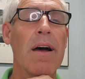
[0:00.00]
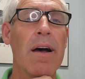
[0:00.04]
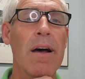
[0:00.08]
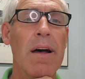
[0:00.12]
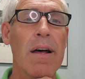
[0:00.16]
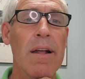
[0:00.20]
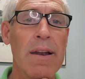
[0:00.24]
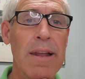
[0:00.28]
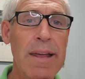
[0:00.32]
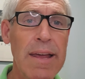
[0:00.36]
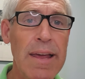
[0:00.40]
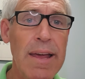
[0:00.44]

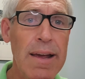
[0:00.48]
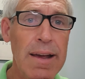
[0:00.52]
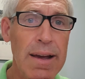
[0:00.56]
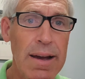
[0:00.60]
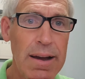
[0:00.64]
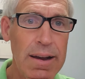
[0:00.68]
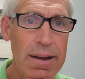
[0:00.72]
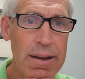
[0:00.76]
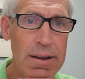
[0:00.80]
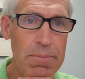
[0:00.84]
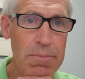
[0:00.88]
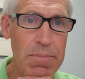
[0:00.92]
leaky
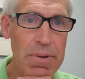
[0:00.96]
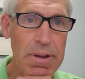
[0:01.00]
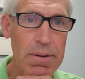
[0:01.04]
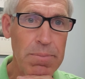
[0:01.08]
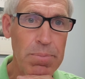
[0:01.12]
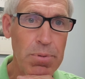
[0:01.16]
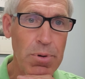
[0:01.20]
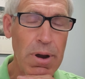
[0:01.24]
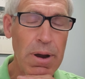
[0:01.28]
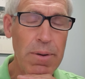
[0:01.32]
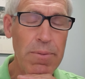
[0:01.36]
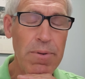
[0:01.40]
gut can be a
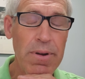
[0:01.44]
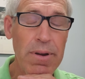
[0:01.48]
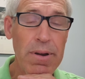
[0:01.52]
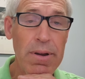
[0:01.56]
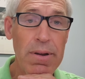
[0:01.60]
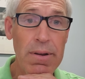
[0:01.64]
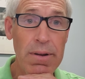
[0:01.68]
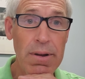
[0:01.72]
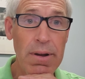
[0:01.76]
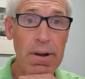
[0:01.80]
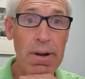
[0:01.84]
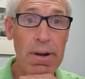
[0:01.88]

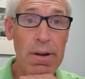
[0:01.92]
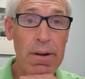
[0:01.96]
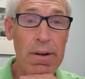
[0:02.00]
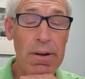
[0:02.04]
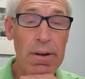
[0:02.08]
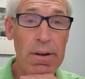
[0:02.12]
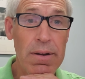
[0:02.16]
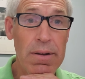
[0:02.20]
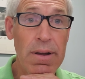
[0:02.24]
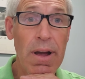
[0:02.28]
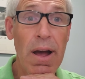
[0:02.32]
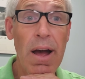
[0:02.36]
primary
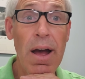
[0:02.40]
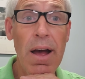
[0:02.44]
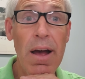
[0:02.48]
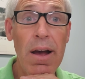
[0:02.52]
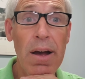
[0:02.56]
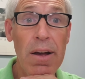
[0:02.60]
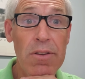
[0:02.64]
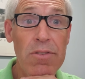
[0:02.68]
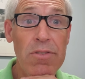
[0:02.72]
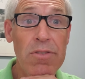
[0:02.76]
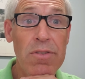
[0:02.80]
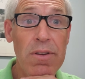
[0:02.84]

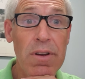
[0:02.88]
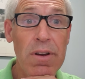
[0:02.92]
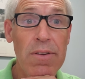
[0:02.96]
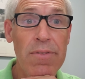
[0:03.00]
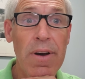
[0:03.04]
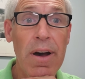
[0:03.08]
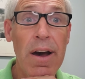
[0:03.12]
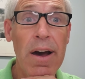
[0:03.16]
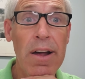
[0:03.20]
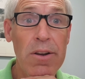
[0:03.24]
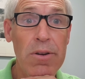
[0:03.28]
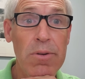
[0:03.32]
cause of
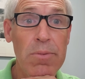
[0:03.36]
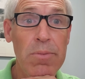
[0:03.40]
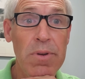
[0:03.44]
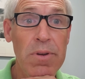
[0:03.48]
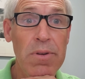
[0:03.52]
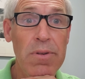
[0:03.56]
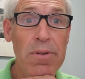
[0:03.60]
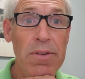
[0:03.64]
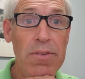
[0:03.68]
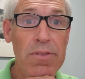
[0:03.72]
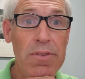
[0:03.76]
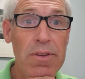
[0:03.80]

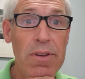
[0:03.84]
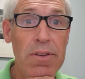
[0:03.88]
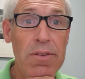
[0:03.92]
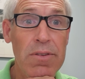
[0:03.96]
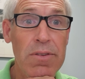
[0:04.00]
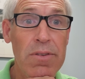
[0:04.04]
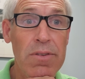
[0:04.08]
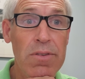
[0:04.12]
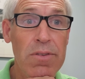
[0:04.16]
autoimmune disease.